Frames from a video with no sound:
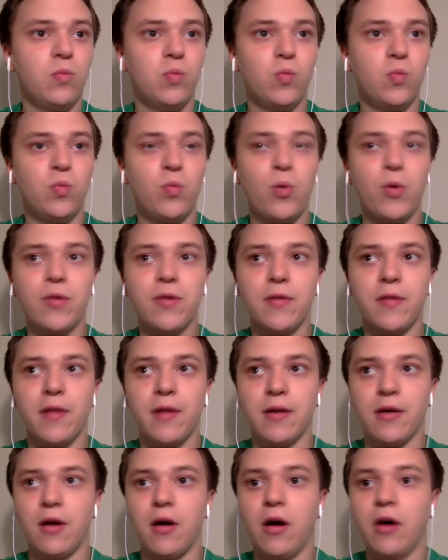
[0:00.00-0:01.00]
more than
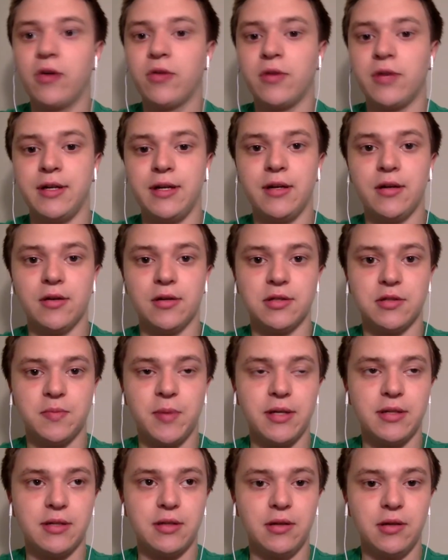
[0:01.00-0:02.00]
like 100 years,
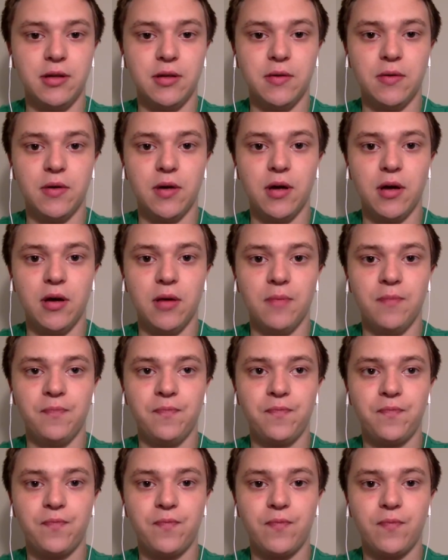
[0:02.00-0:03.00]
basically.
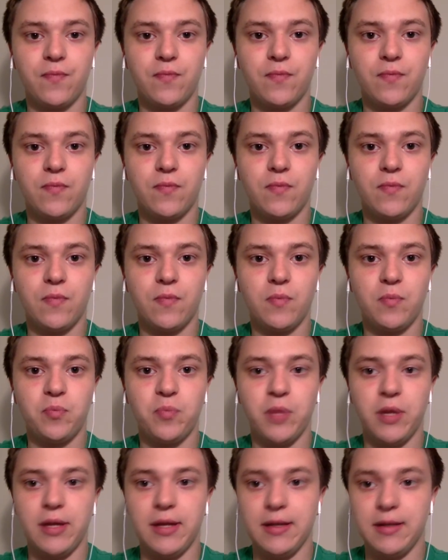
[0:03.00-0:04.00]

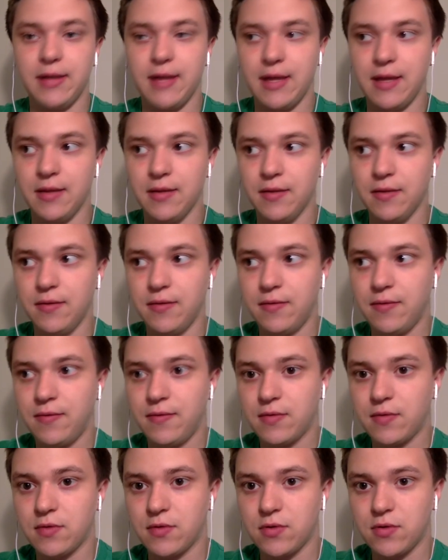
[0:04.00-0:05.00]
But then
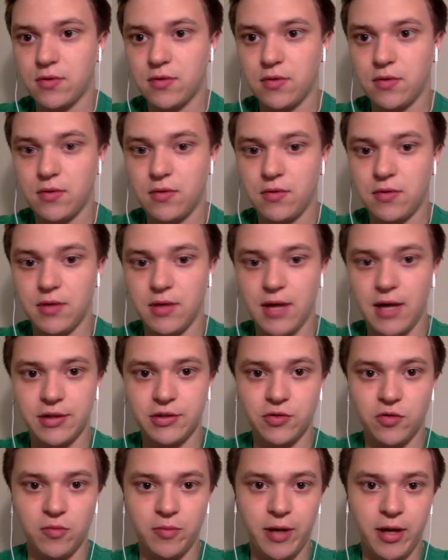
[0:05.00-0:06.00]
the
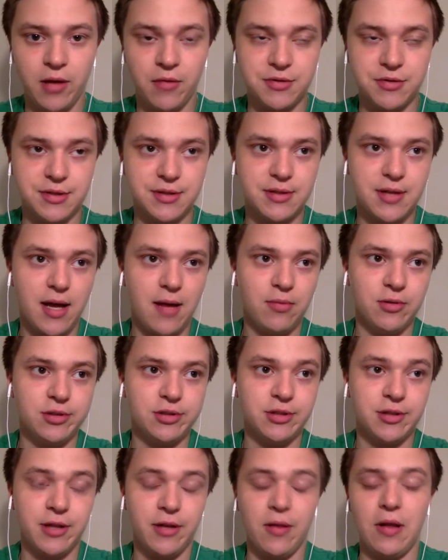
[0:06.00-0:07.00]
National Bank was established,
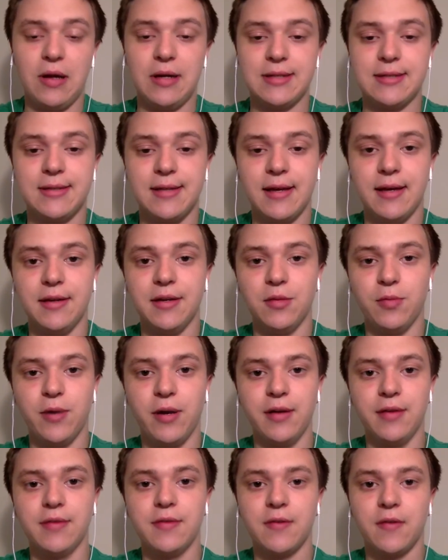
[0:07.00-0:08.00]
and they lost that
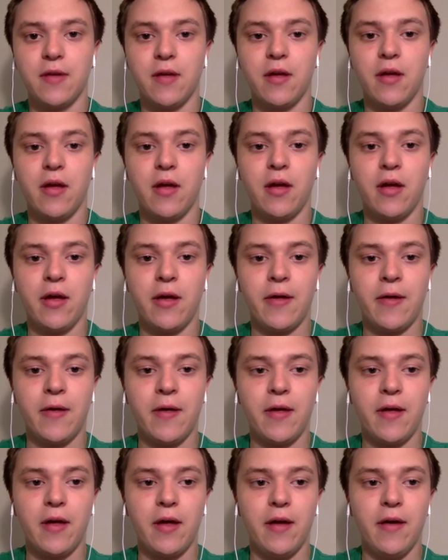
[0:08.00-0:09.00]
independence,
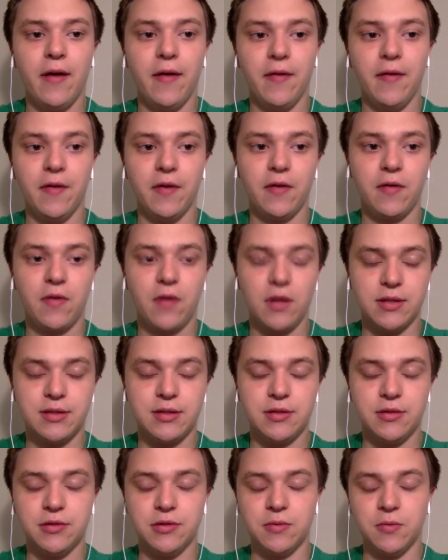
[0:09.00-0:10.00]
and the
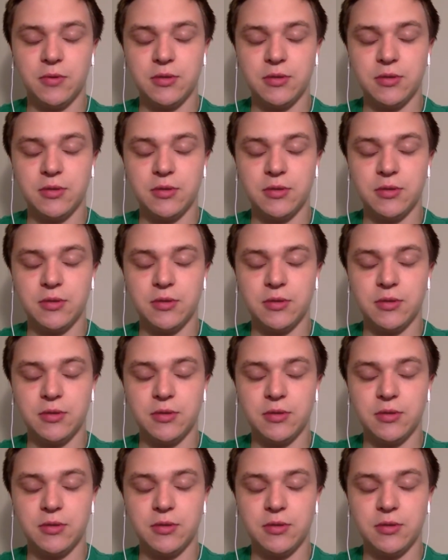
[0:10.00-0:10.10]
Constitution